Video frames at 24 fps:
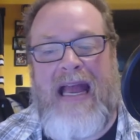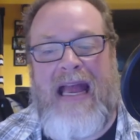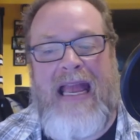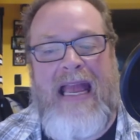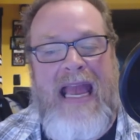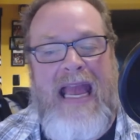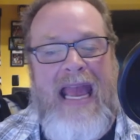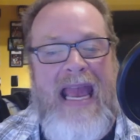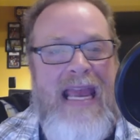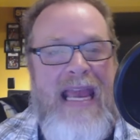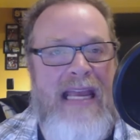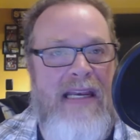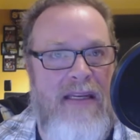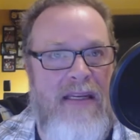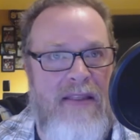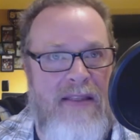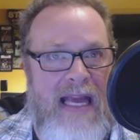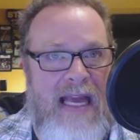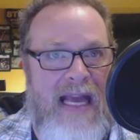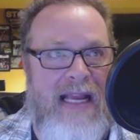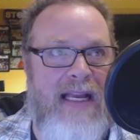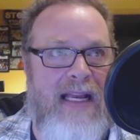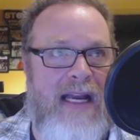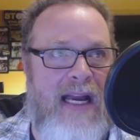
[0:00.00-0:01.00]
I
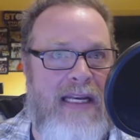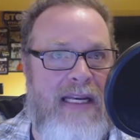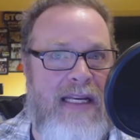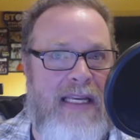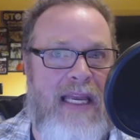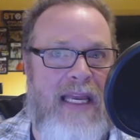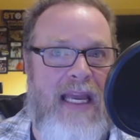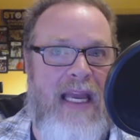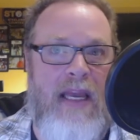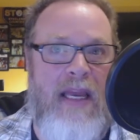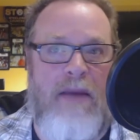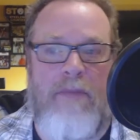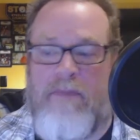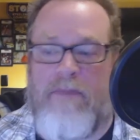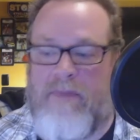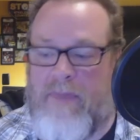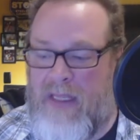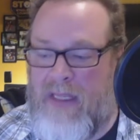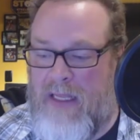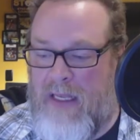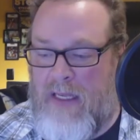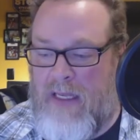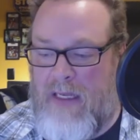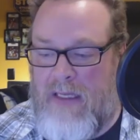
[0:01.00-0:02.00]
hate that kind of game.
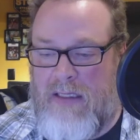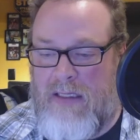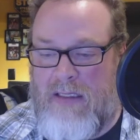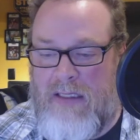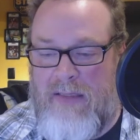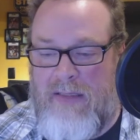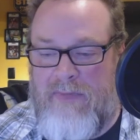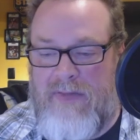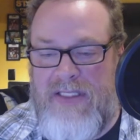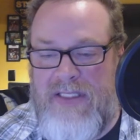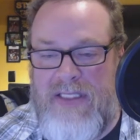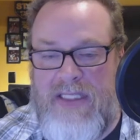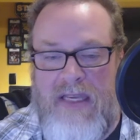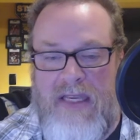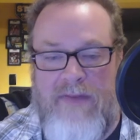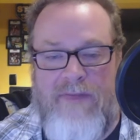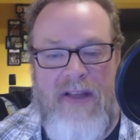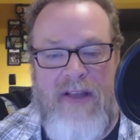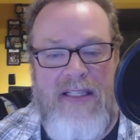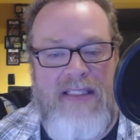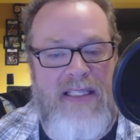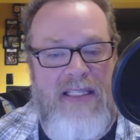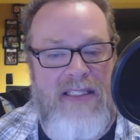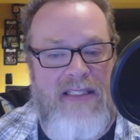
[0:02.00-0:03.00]
Cleveland's
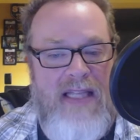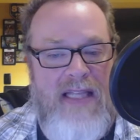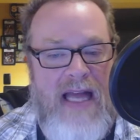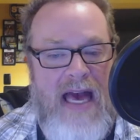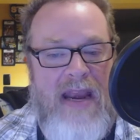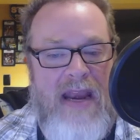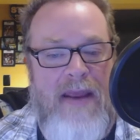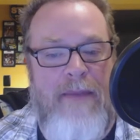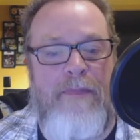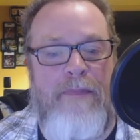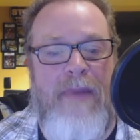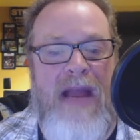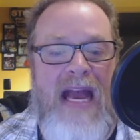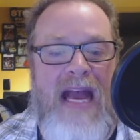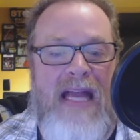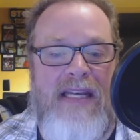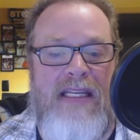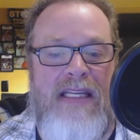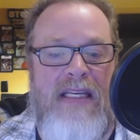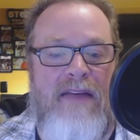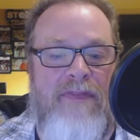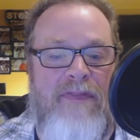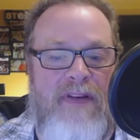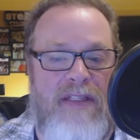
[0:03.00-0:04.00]
defense is not a
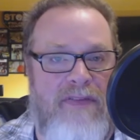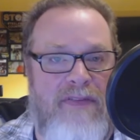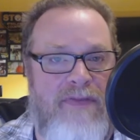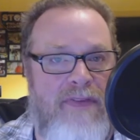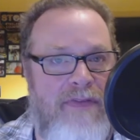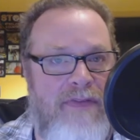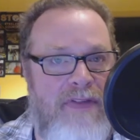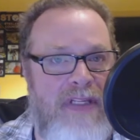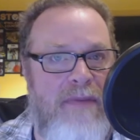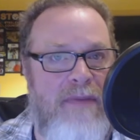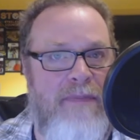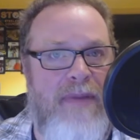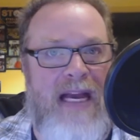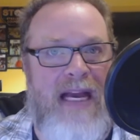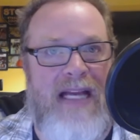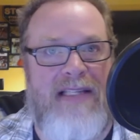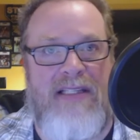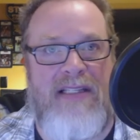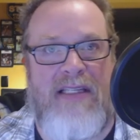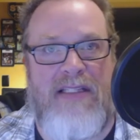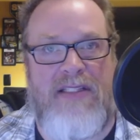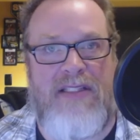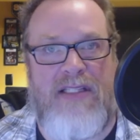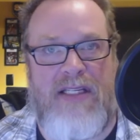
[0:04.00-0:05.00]
bad defense. 15
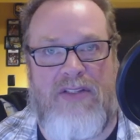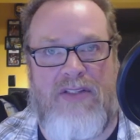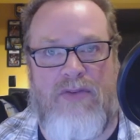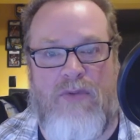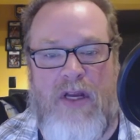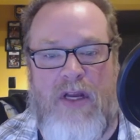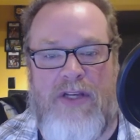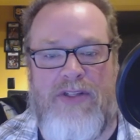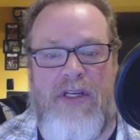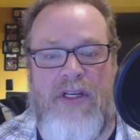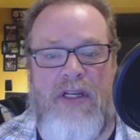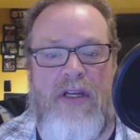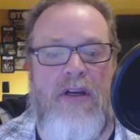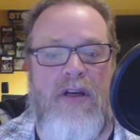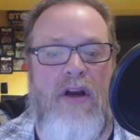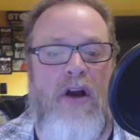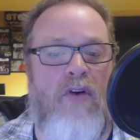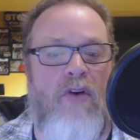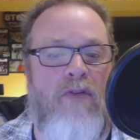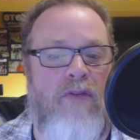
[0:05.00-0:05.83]
passing, 6 rushing.